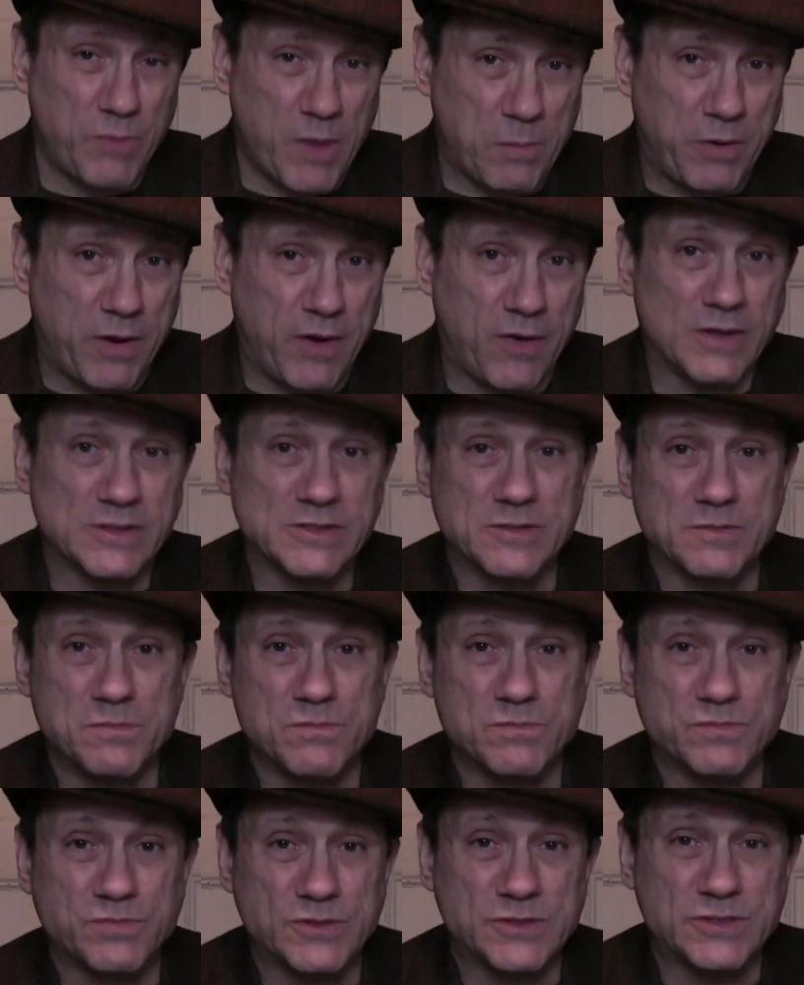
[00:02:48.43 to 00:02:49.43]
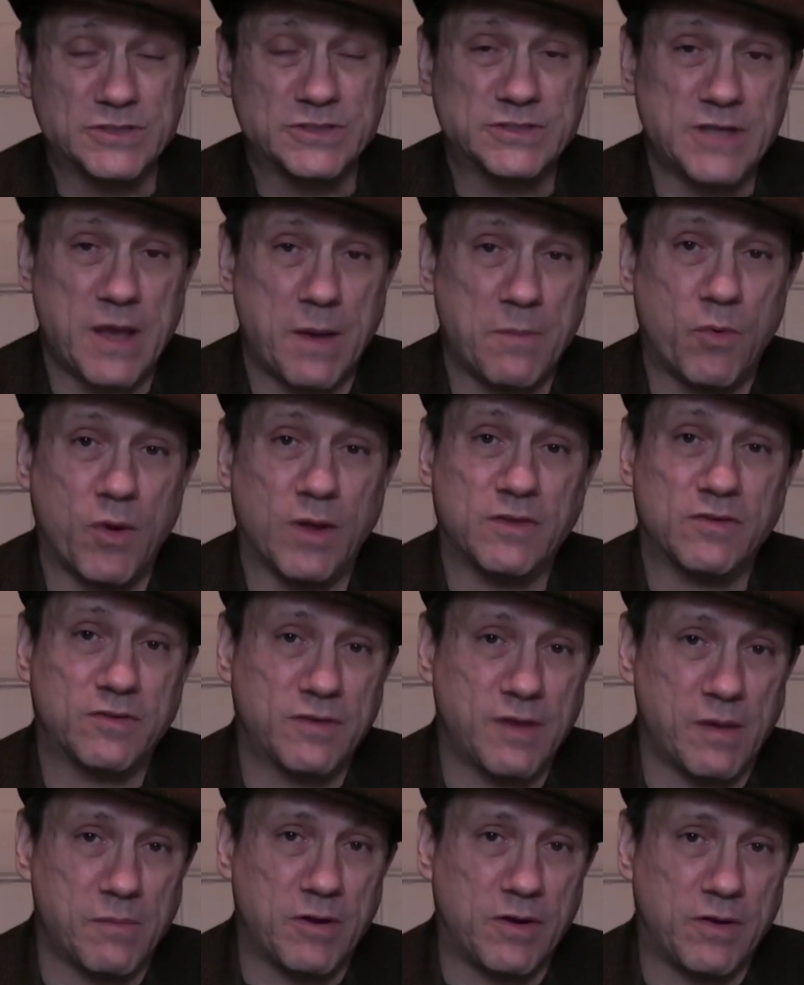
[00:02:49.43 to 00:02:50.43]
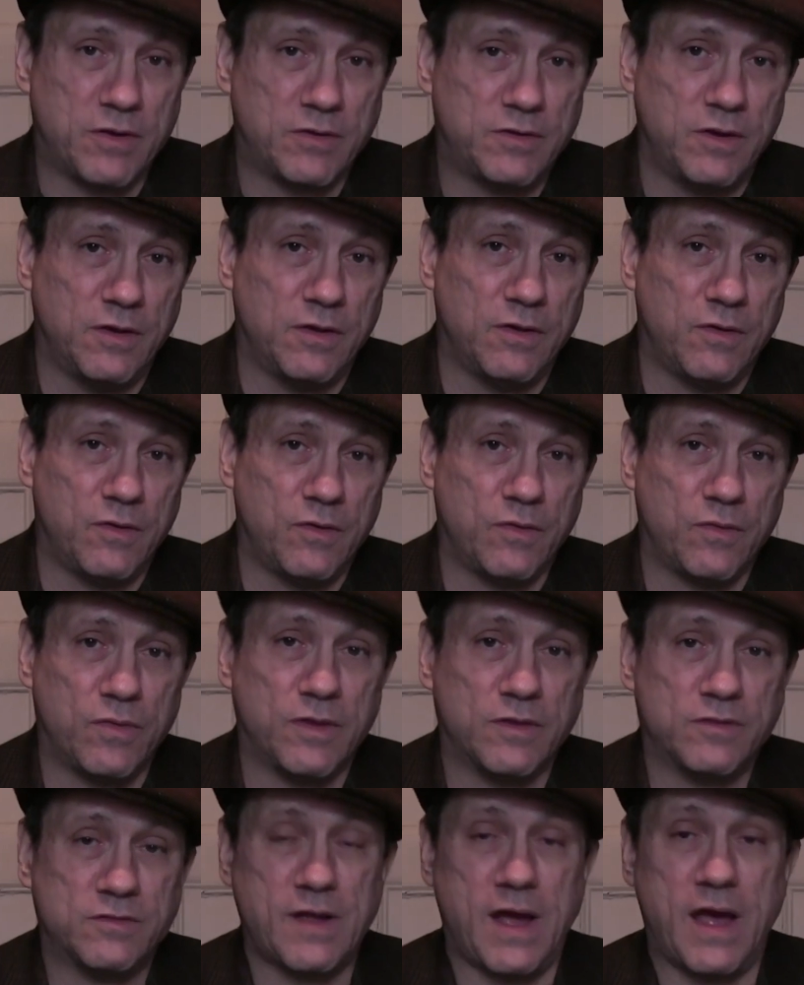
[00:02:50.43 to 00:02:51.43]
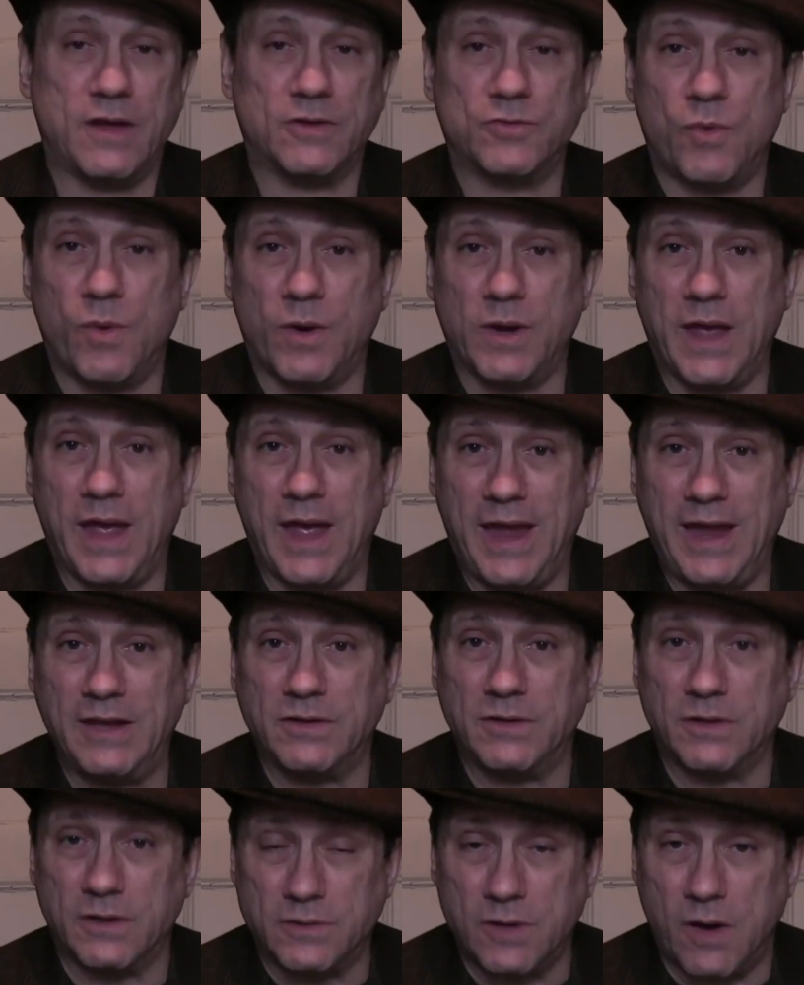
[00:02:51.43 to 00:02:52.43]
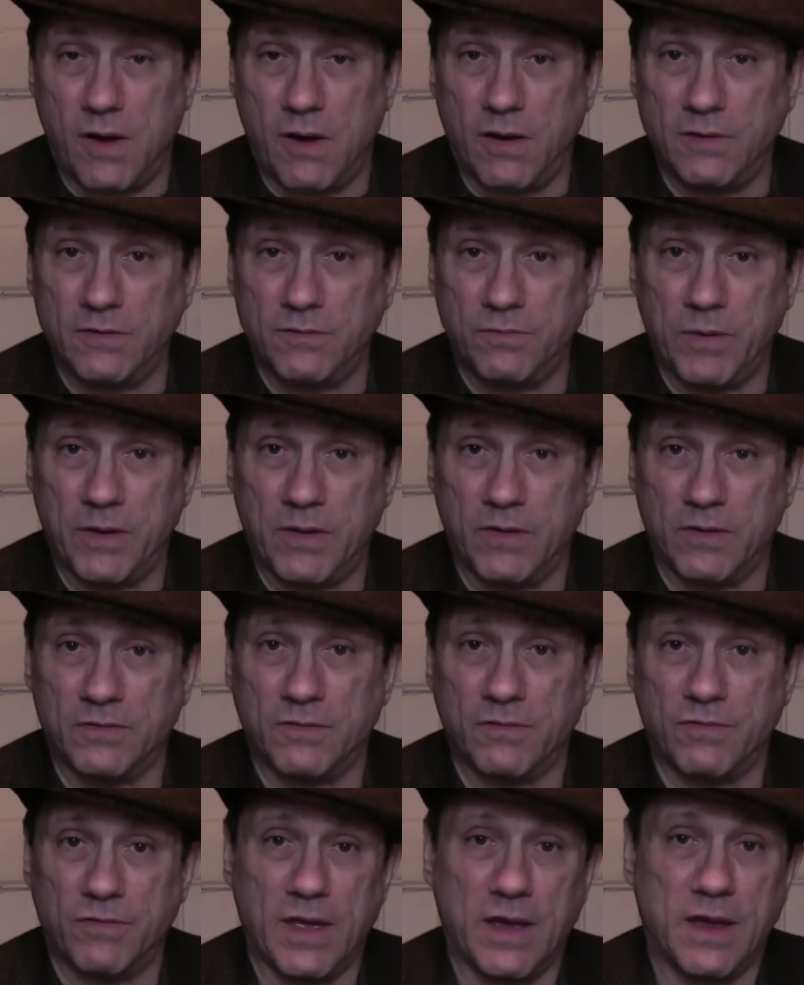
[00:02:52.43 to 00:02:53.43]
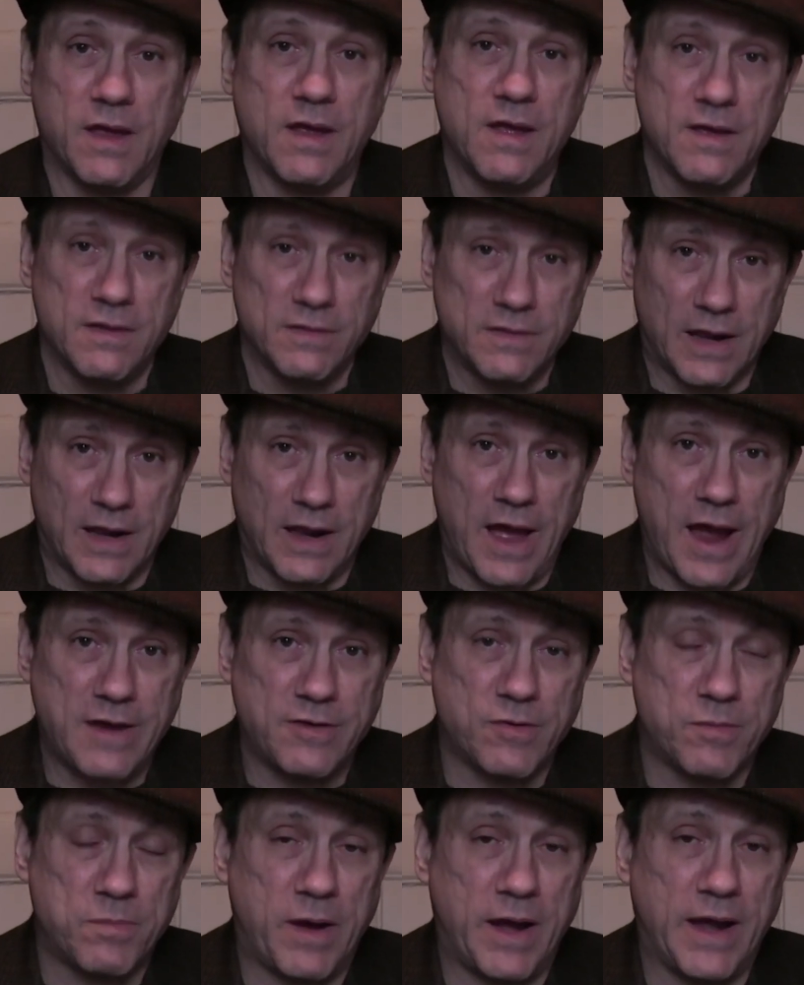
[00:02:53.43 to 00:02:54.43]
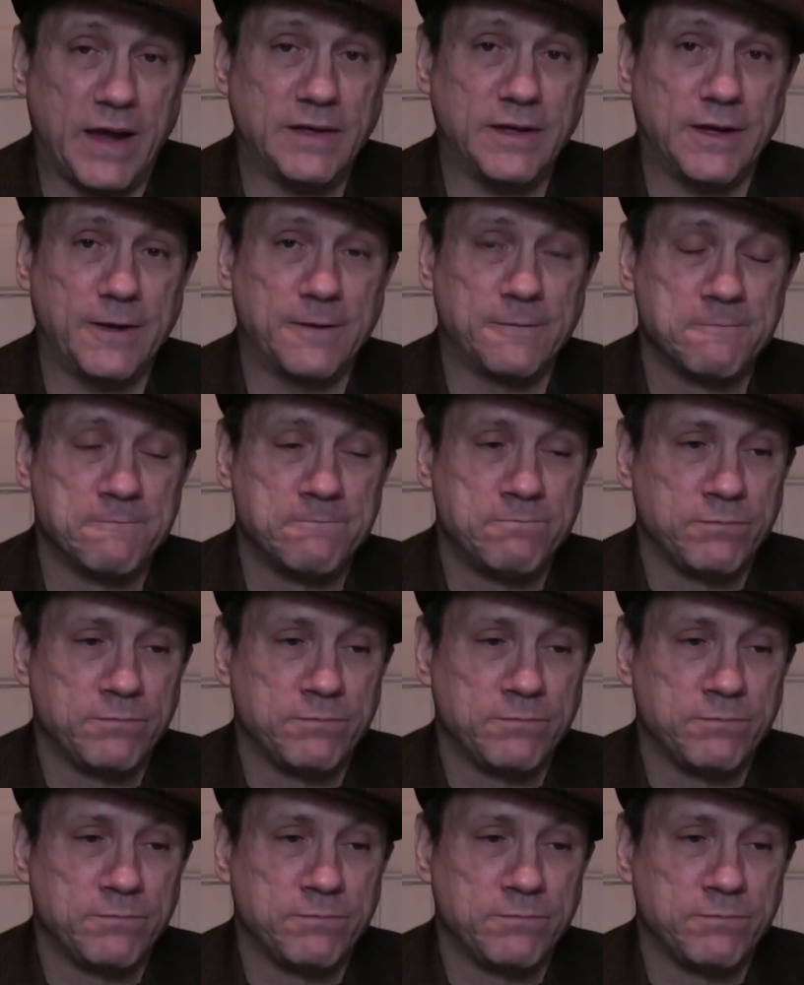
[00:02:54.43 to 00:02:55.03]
appearance somewhat similar to the Style 28 guitars because of the lighter binding.